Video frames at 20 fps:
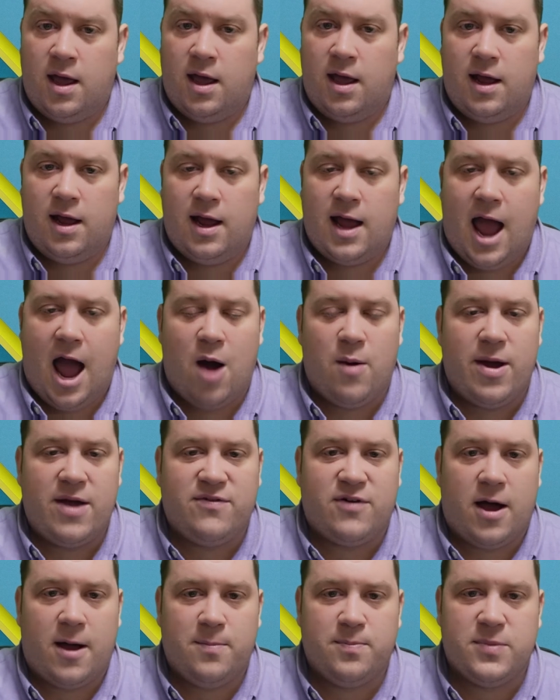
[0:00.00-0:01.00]
However,
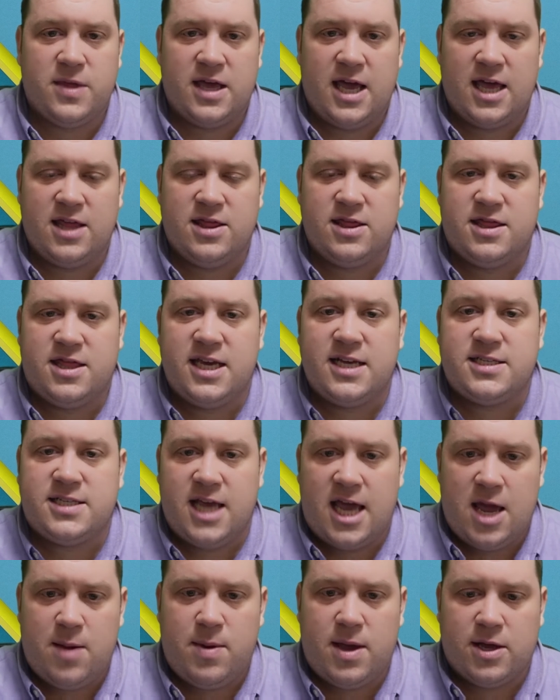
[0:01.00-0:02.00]
in this
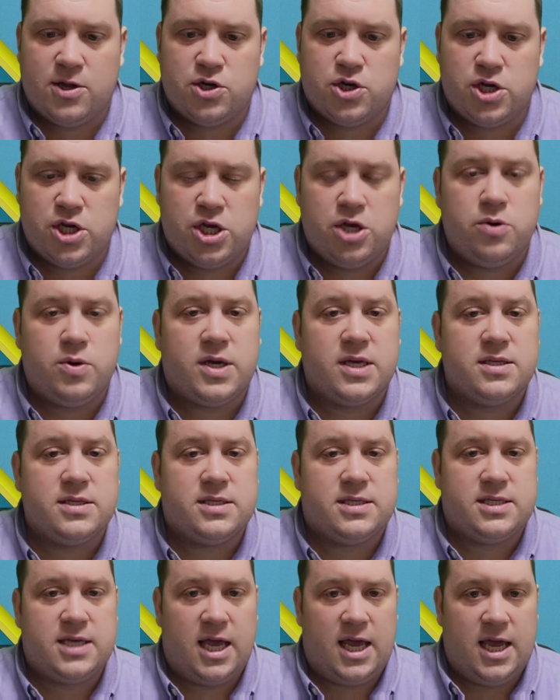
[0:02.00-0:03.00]
image, you can
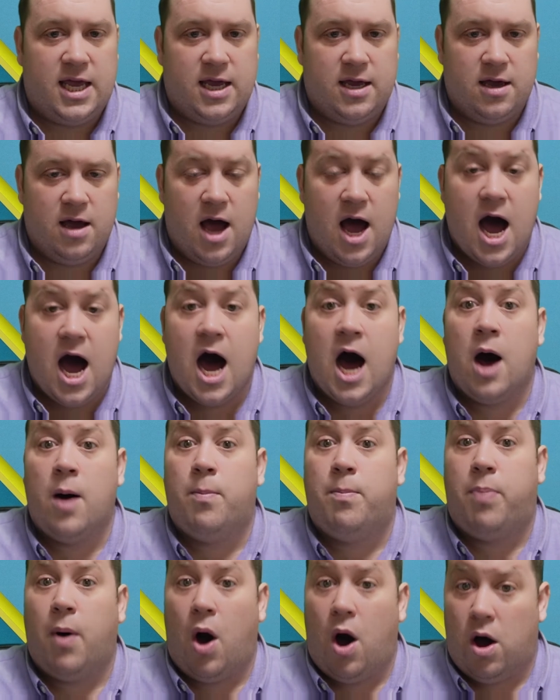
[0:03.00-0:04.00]
see a
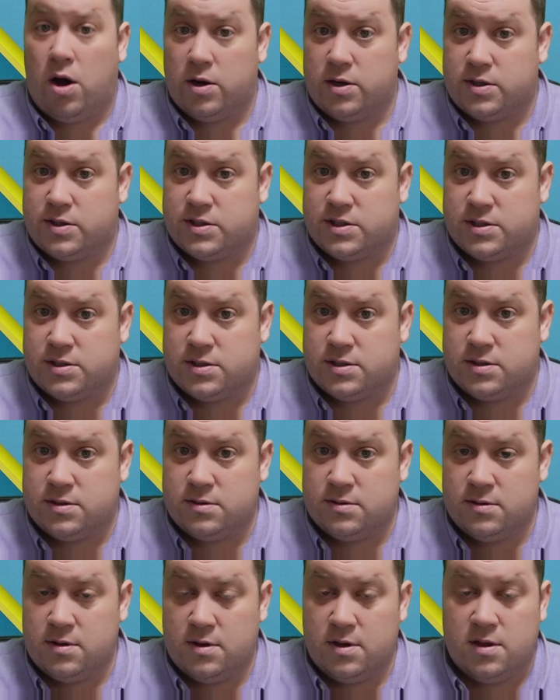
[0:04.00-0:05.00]
box.
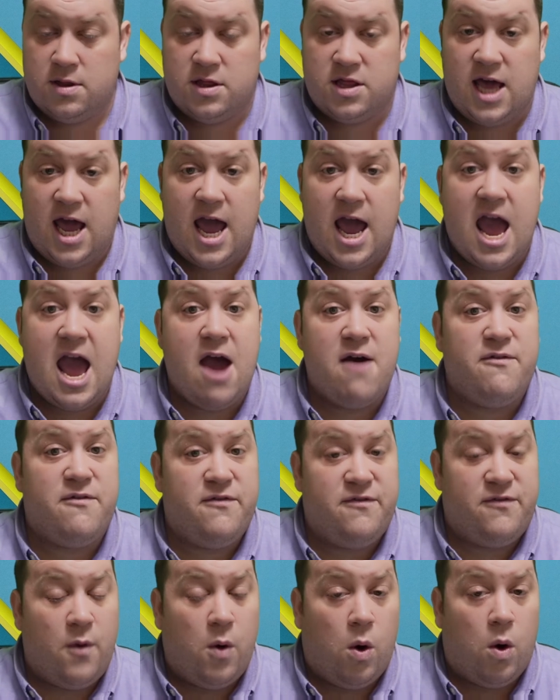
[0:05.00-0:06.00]

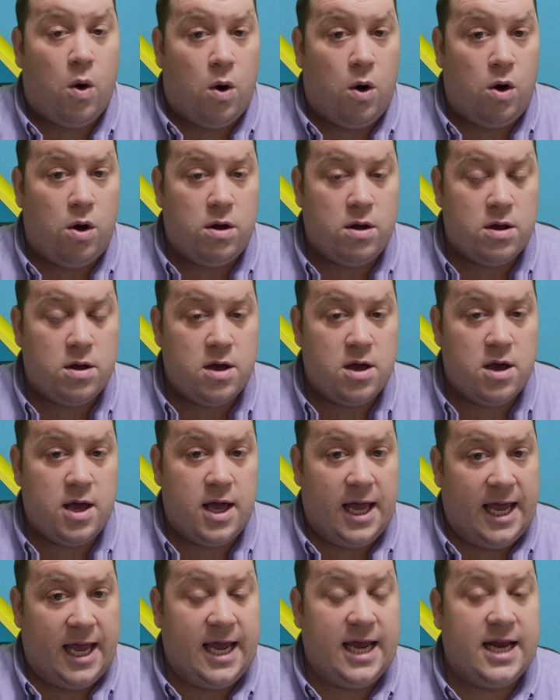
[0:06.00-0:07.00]
Therefore,
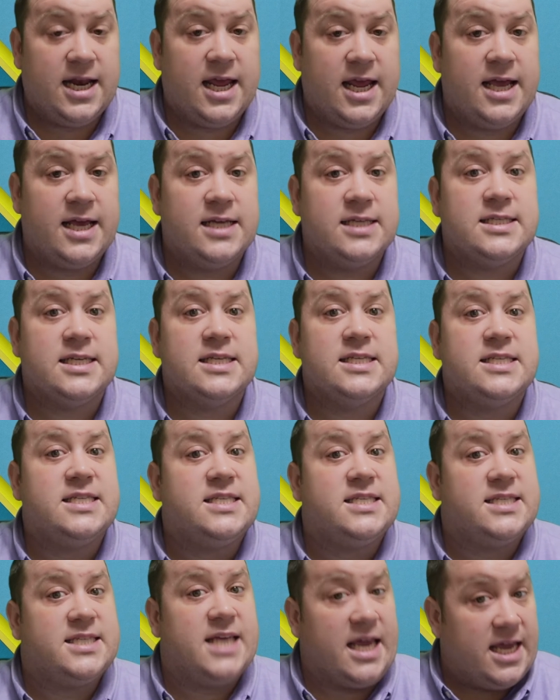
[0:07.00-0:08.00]
it is
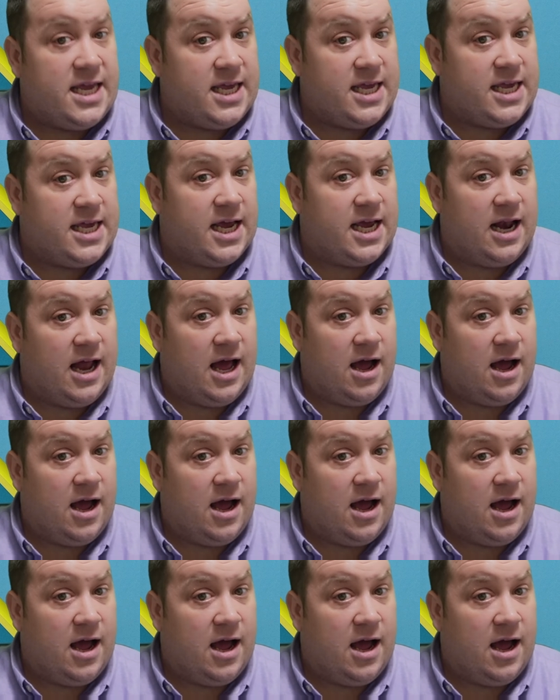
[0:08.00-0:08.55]
singular,